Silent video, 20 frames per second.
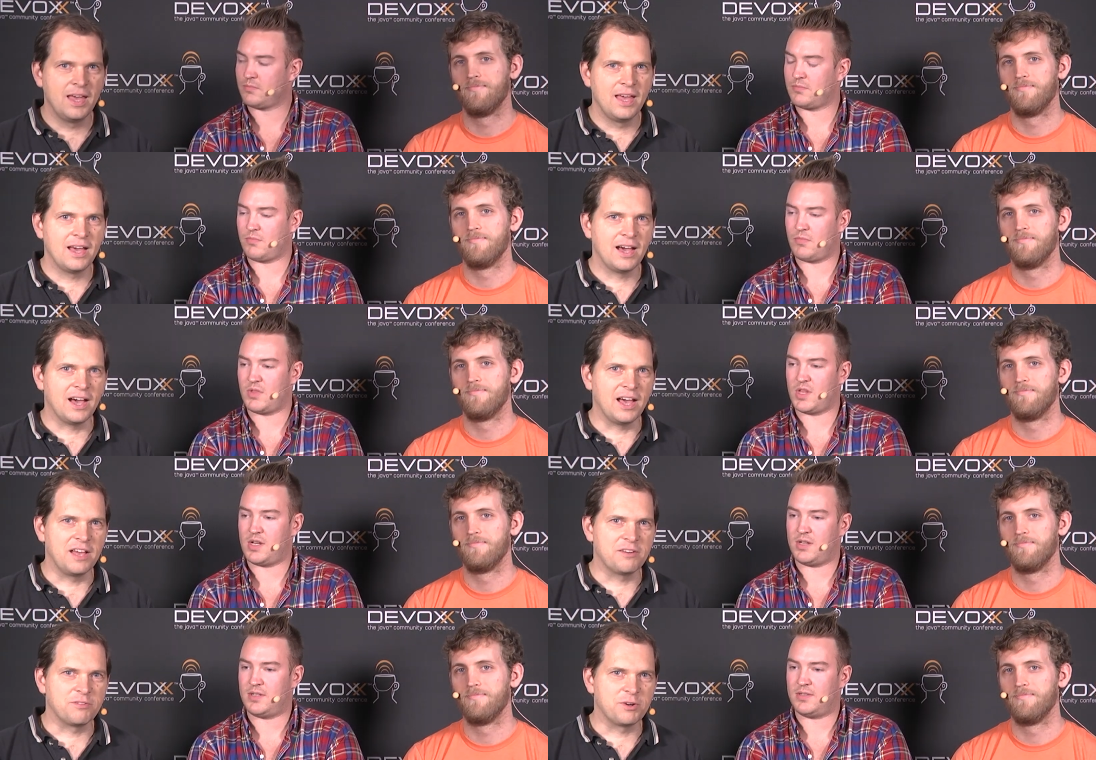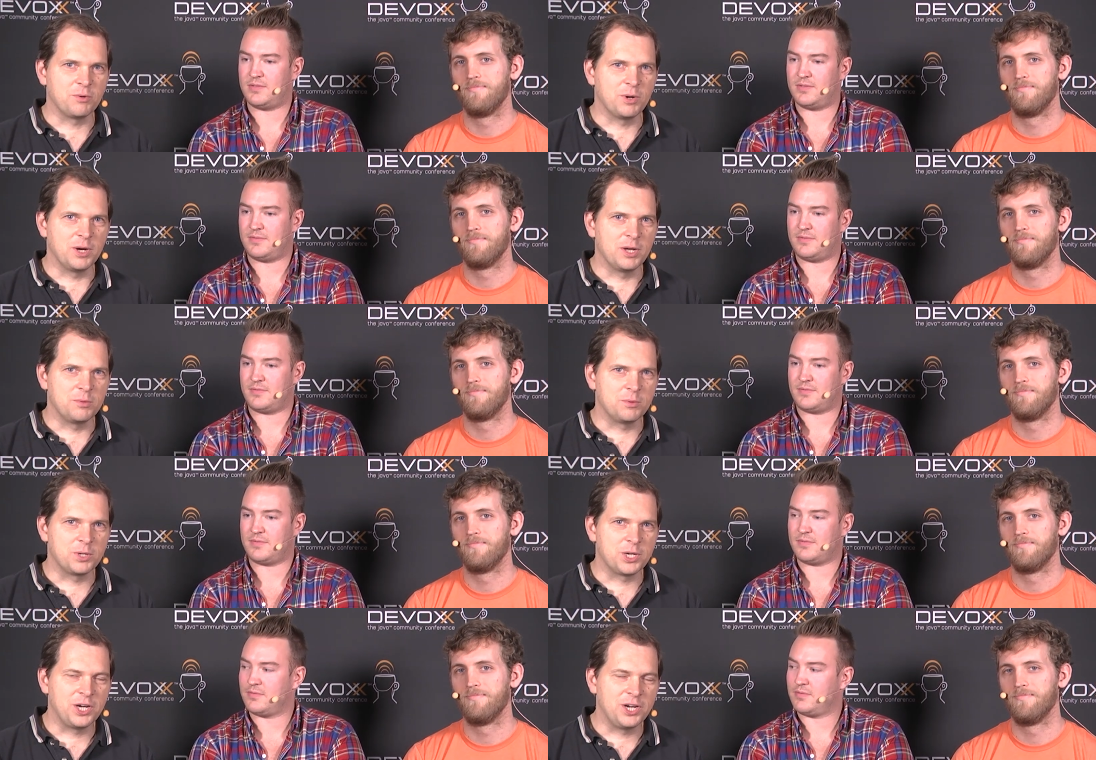Speaker 1: Hi
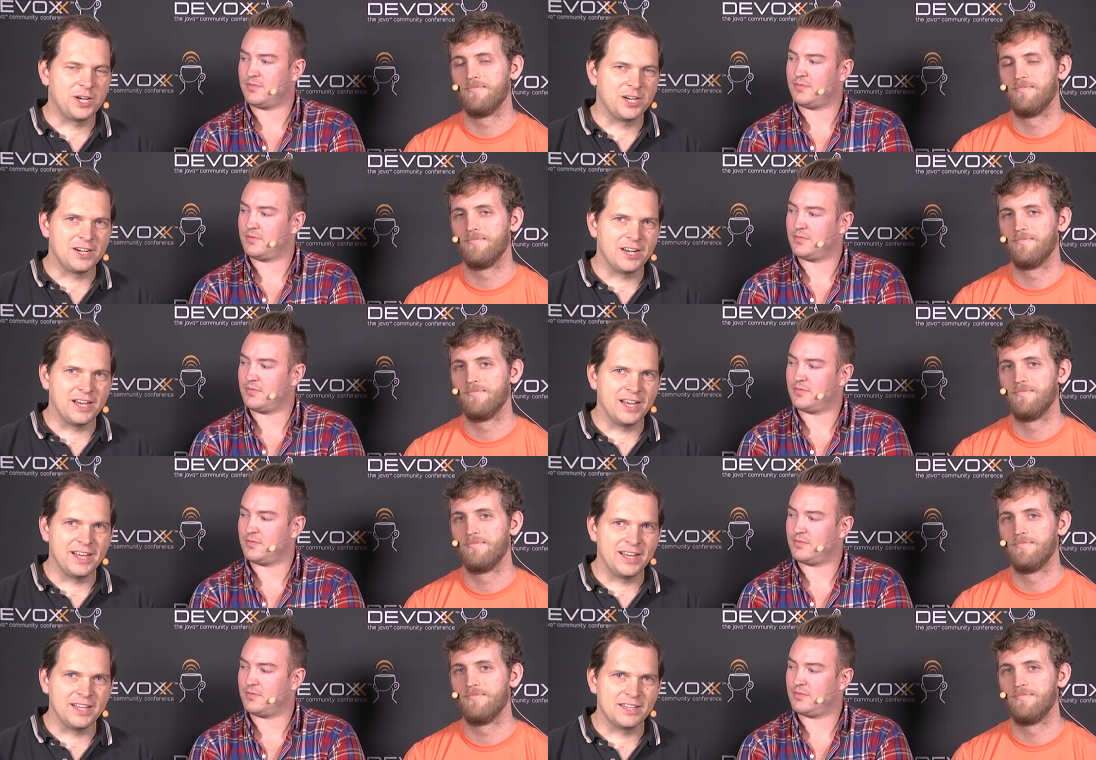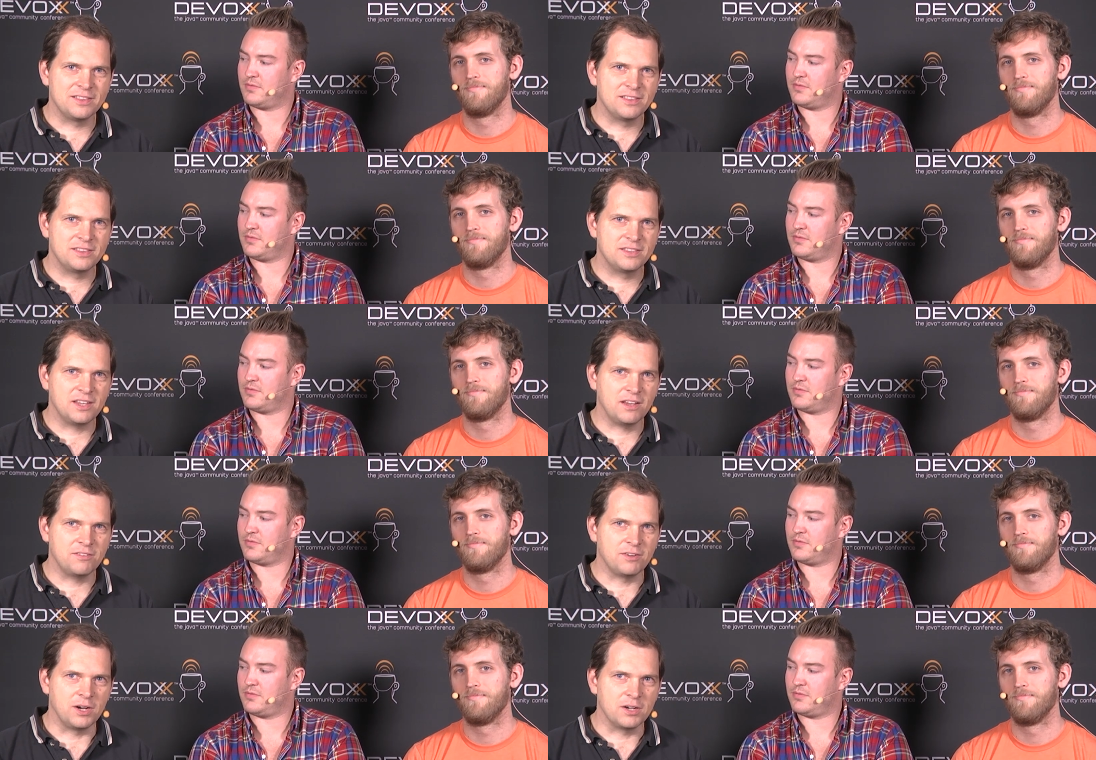everyone, we're here at
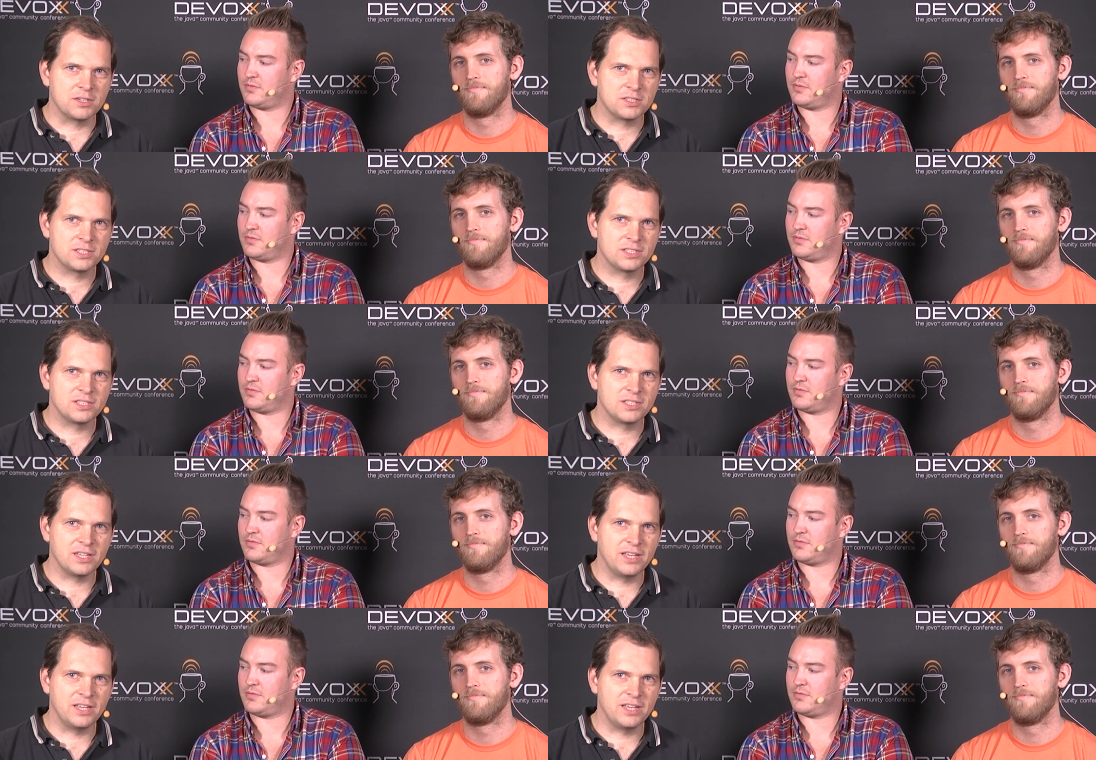Devoxx